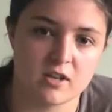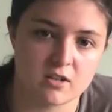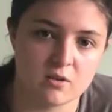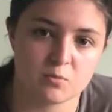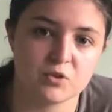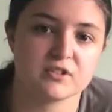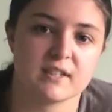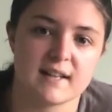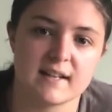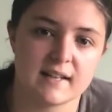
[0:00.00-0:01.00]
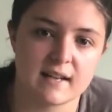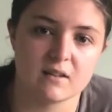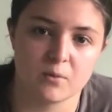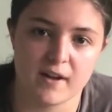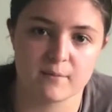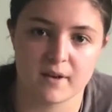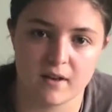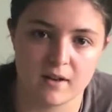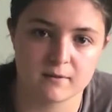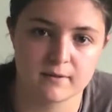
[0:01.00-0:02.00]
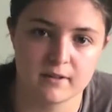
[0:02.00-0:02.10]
I don't want to let it get in the way of my life.